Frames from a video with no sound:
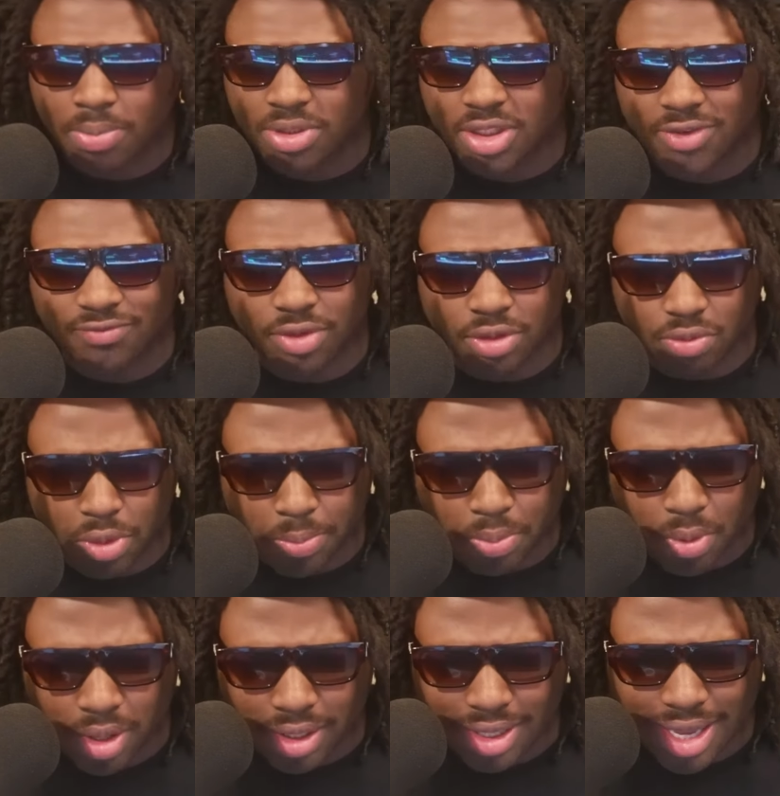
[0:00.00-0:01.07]
from the
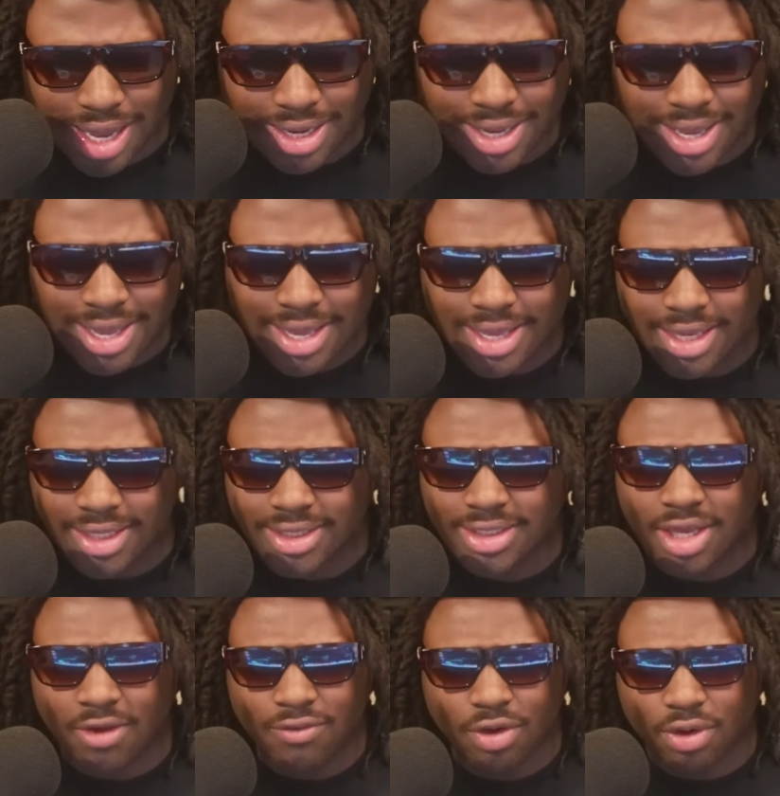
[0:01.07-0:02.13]
3-point line. His
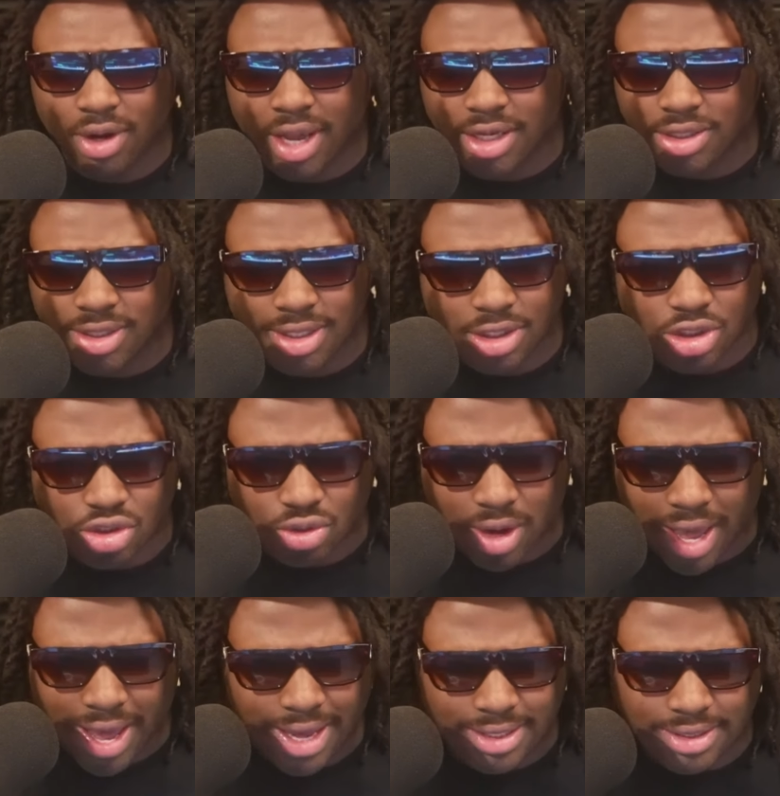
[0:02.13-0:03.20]
self creation is
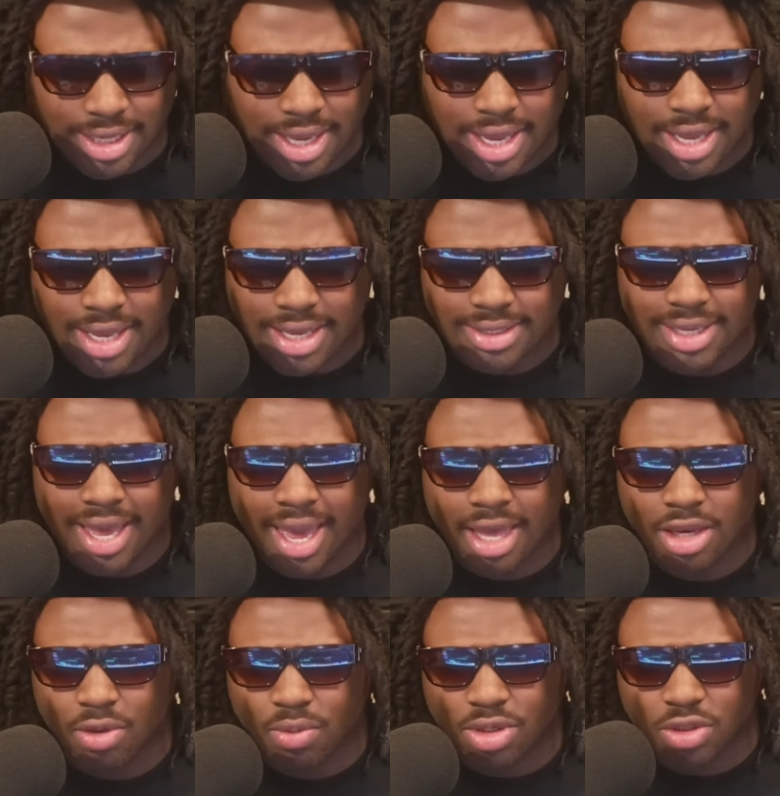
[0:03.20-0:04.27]
trash. His
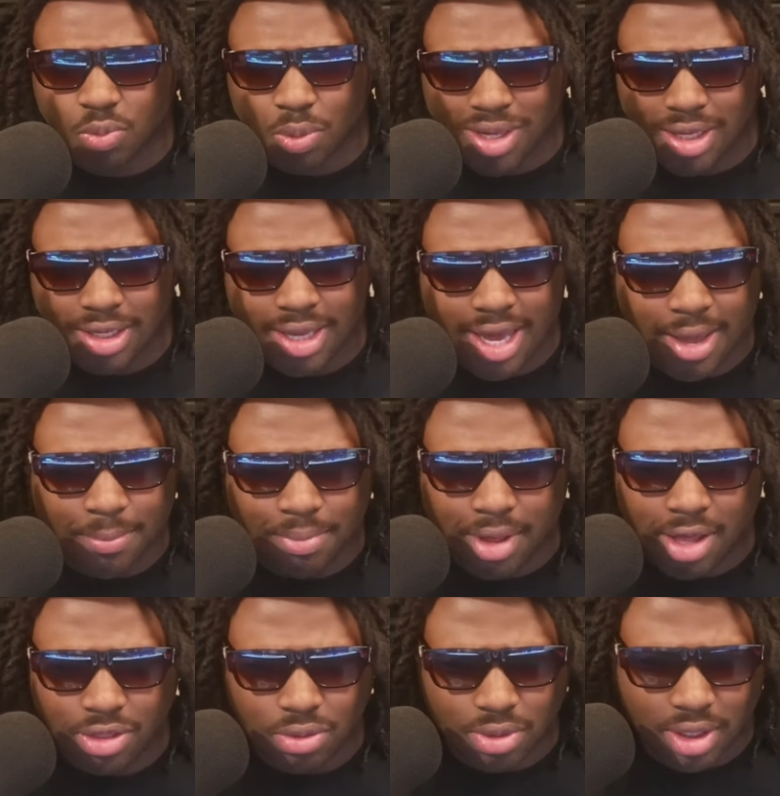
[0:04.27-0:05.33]
handle was weak. Can't play
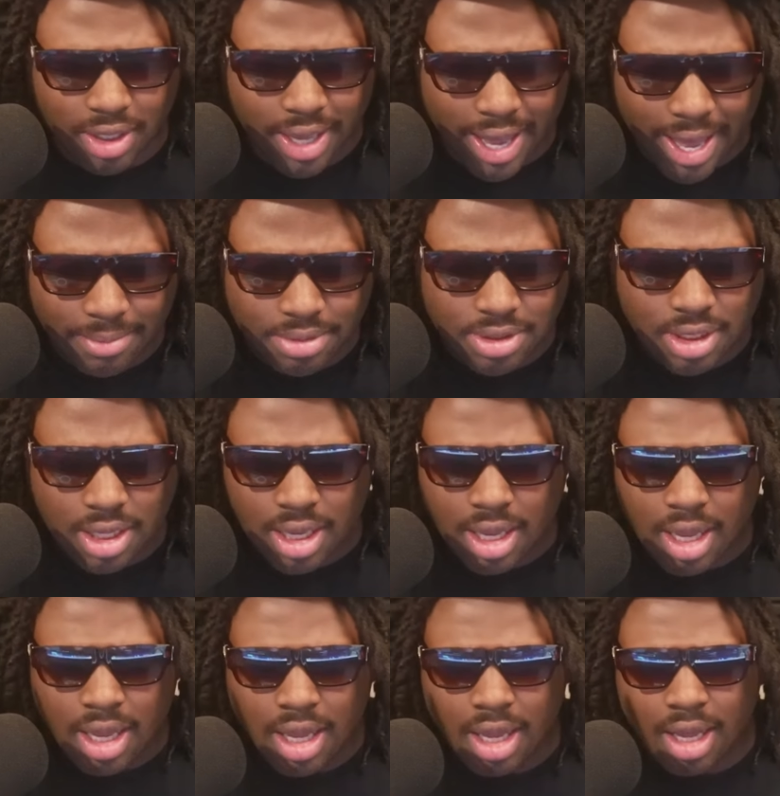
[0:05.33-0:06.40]
through the gaps.
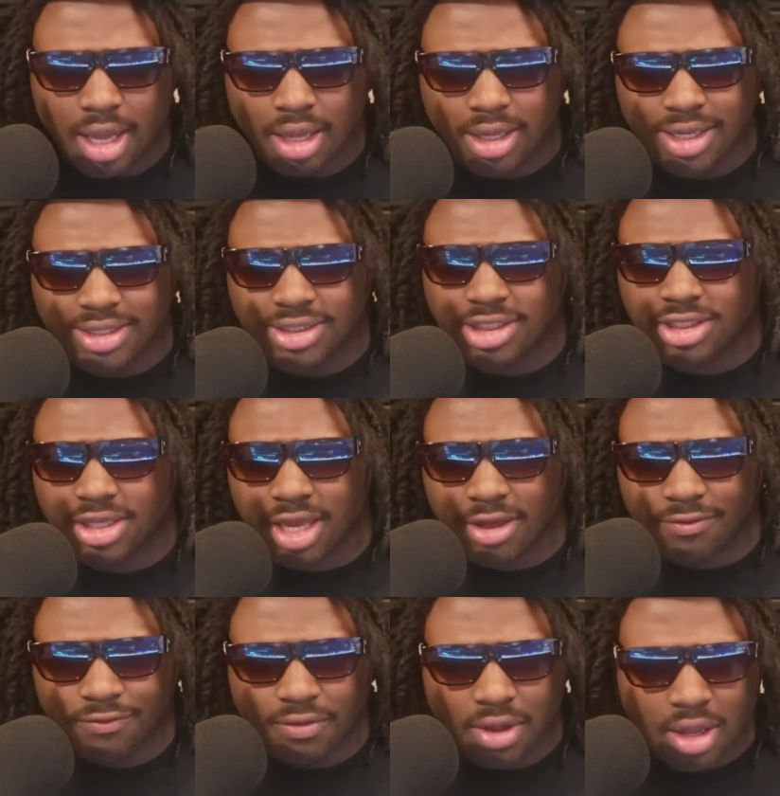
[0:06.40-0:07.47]
He's stiff.